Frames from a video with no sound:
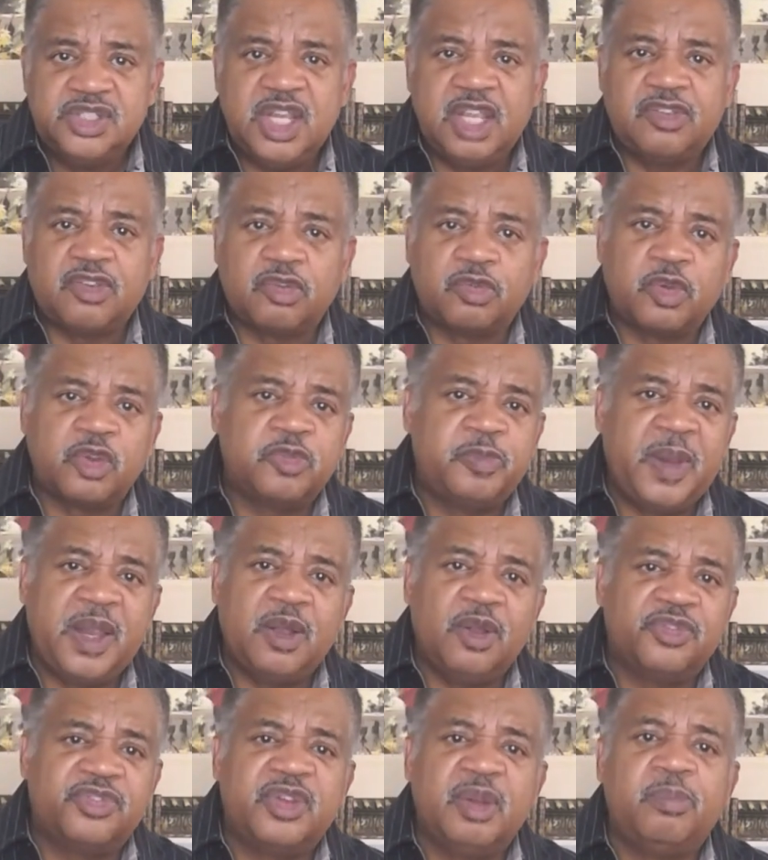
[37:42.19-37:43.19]
Jesus will
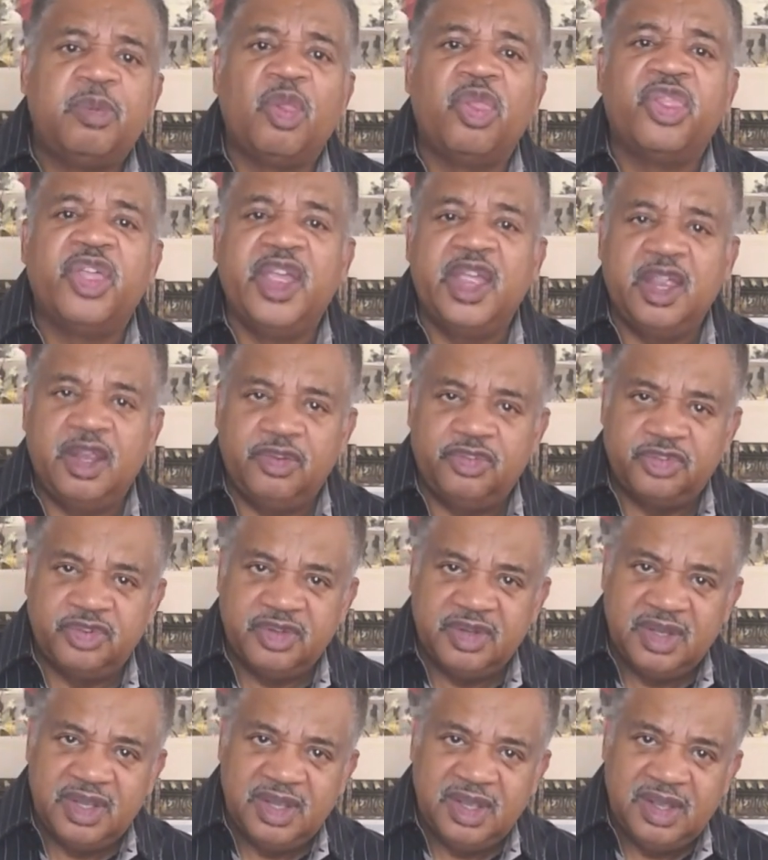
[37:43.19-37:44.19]
speak on simple
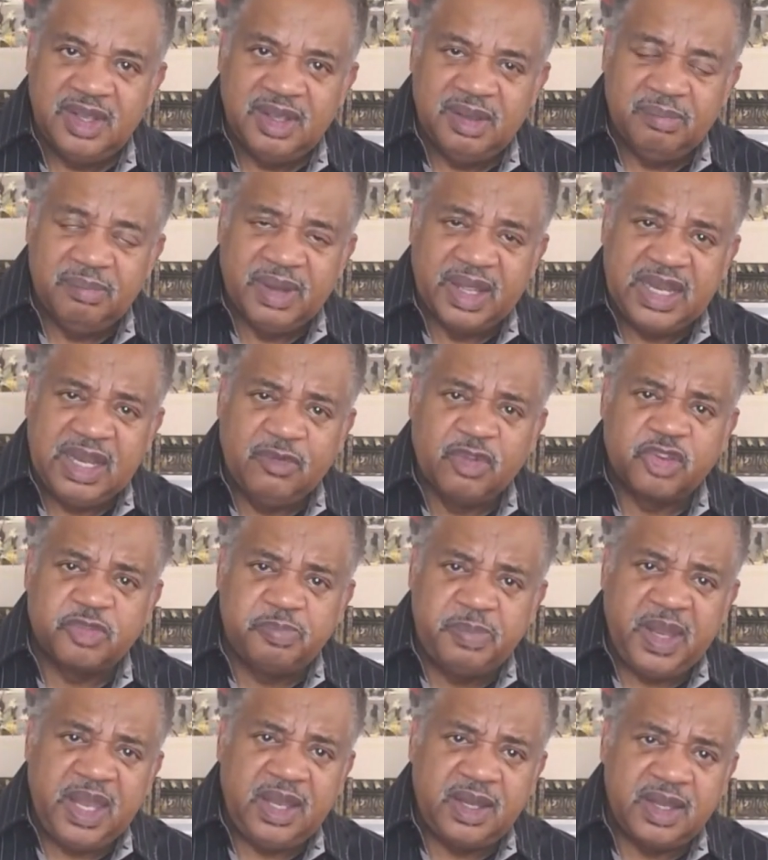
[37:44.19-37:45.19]
things, but he will
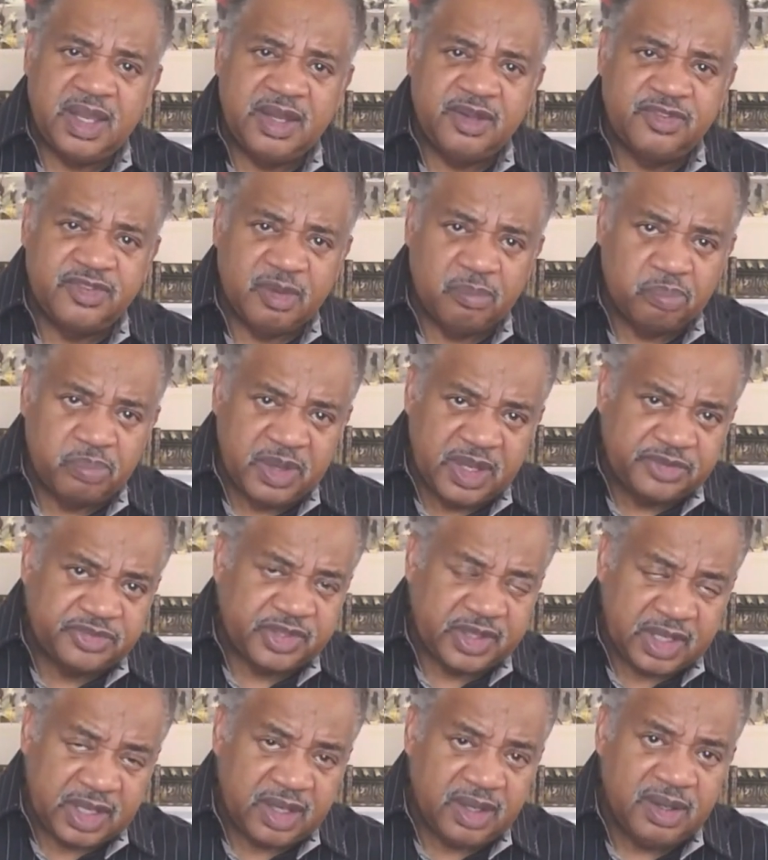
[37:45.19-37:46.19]
speak in
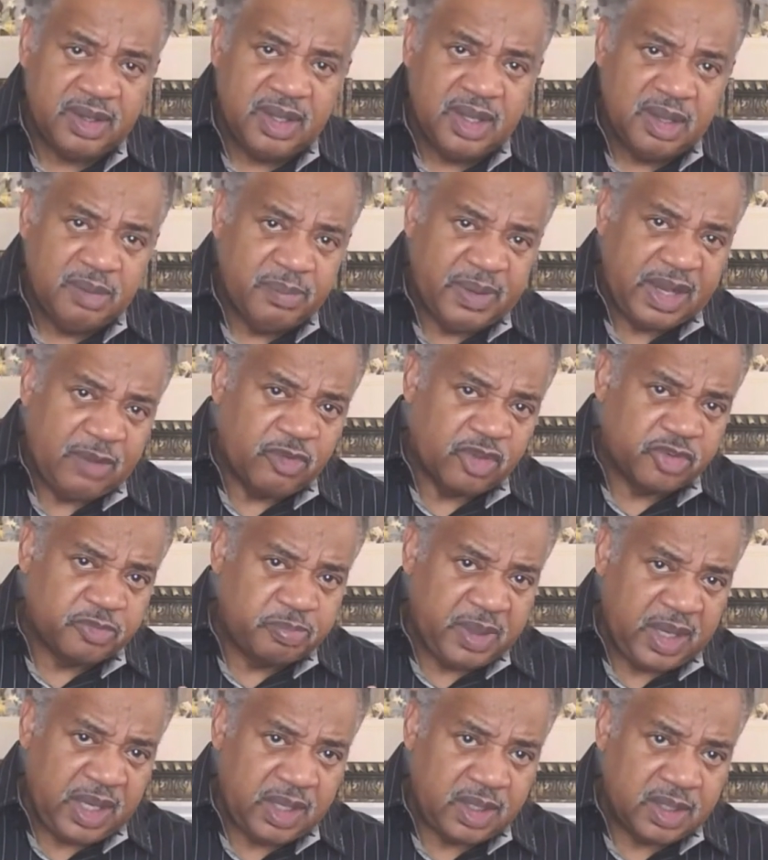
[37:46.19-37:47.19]
simplicity, but
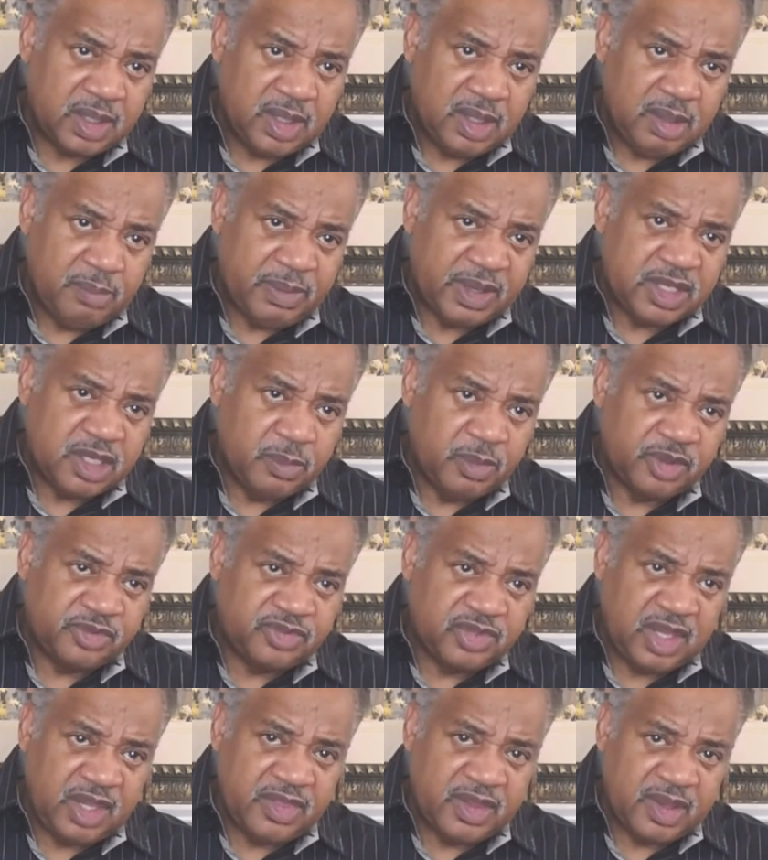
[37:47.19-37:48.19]
you
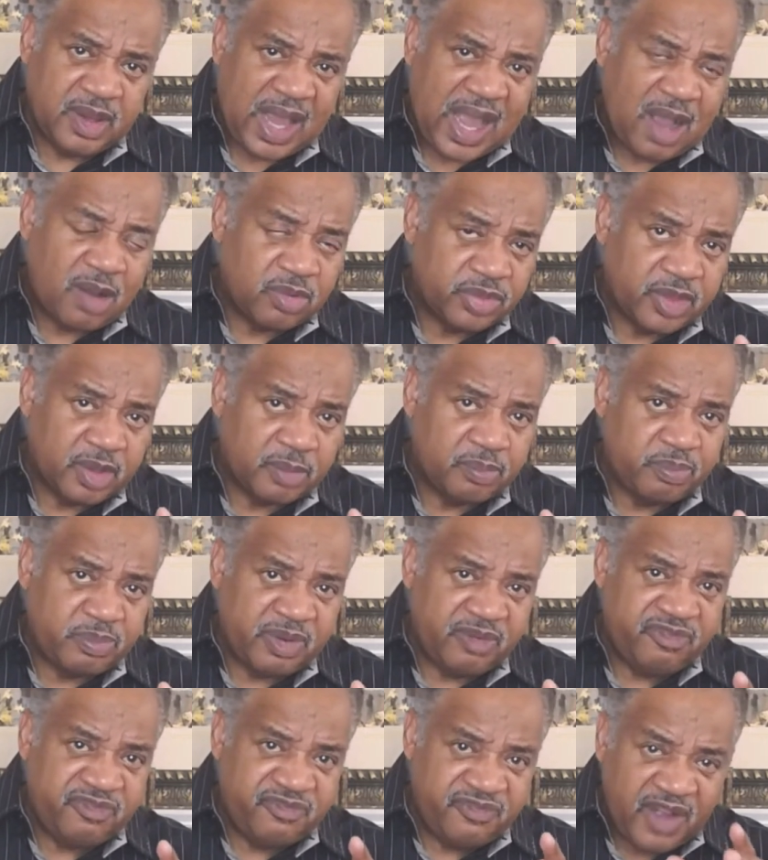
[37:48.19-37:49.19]
will see the
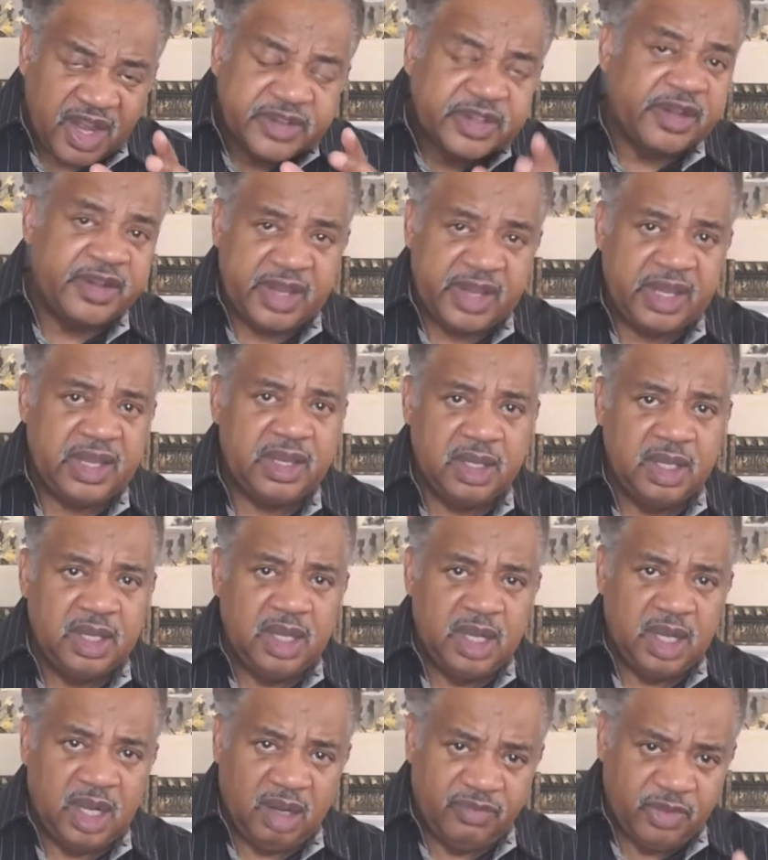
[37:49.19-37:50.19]
profundity
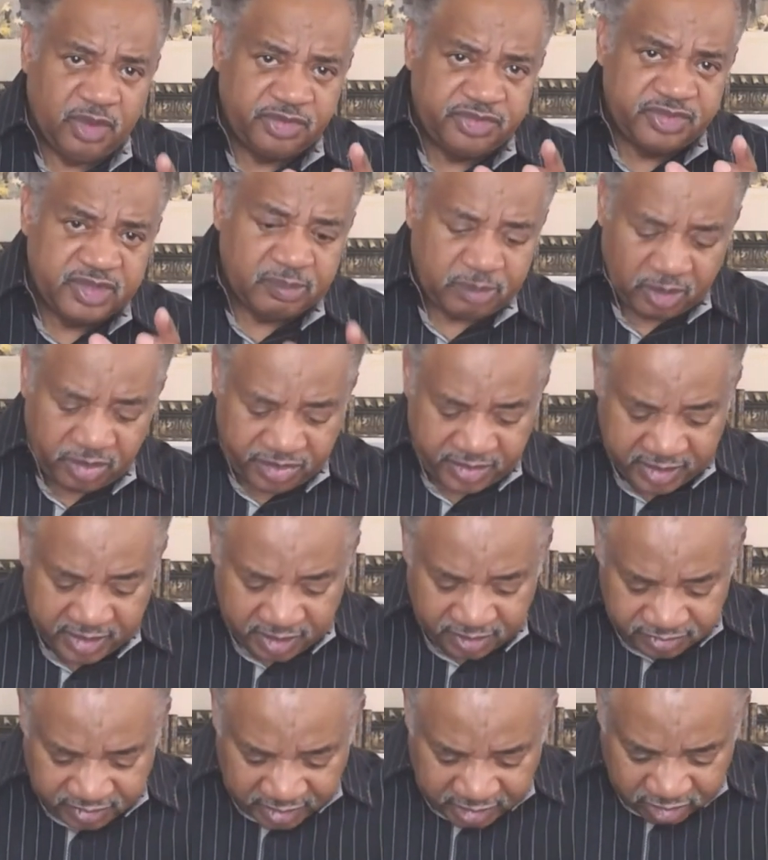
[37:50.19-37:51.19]
of those simple
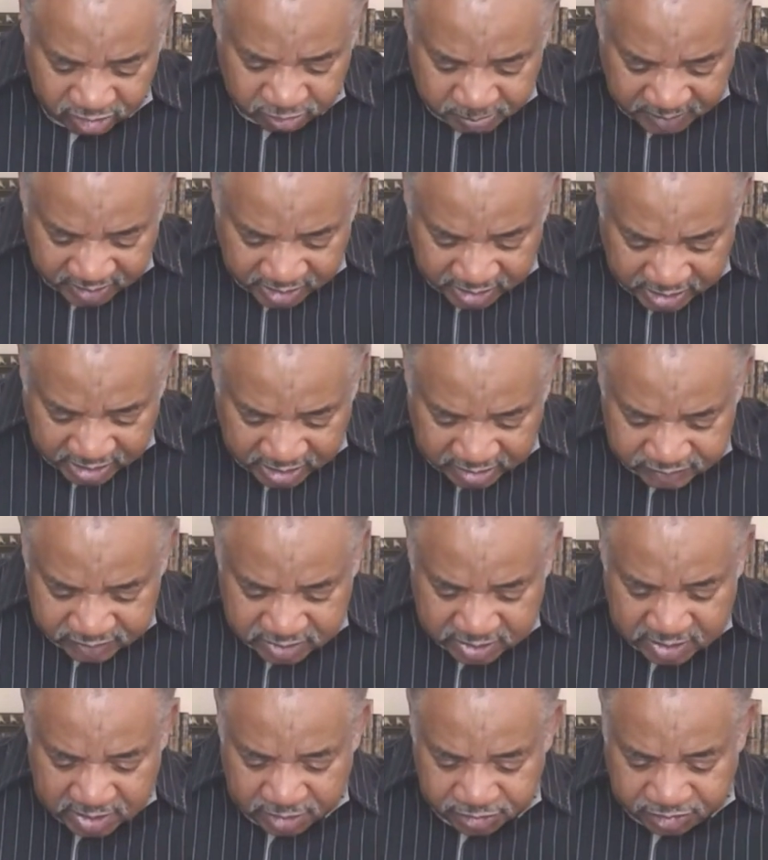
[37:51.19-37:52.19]
things that he's speaking on.
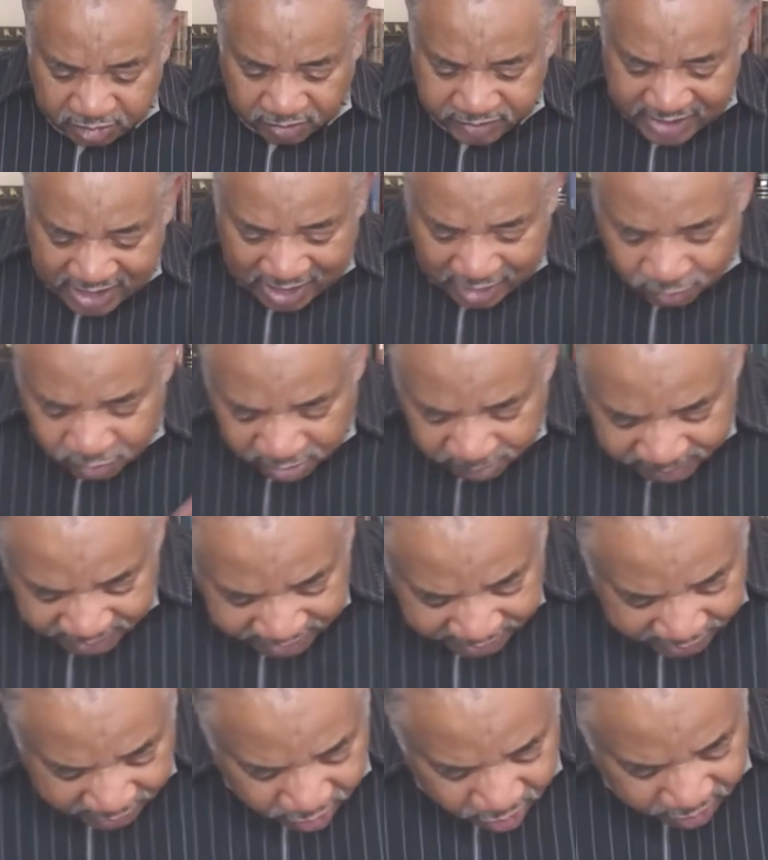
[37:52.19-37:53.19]
So now we
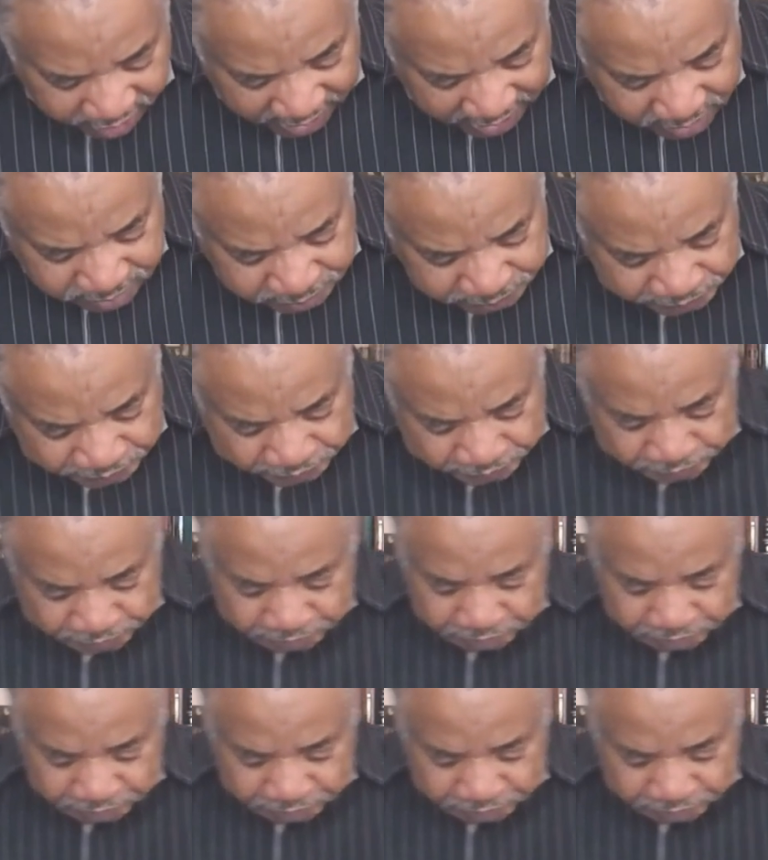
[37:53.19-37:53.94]
begin to look at,